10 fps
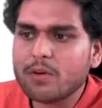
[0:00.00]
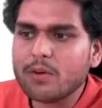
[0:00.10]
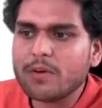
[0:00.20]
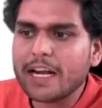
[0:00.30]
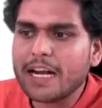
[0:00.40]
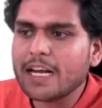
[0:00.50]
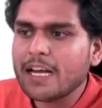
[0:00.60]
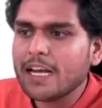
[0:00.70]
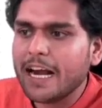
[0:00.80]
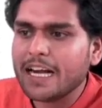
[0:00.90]
ahead
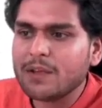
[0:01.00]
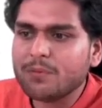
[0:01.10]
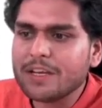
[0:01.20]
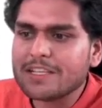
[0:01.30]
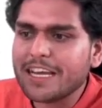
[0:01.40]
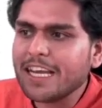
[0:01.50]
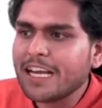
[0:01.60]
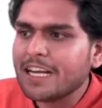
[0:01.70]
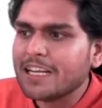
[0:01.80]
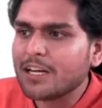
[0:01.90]
and if we see
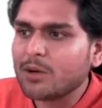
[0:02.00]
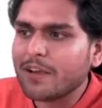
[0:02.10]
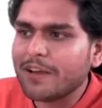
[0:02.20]
that, okay,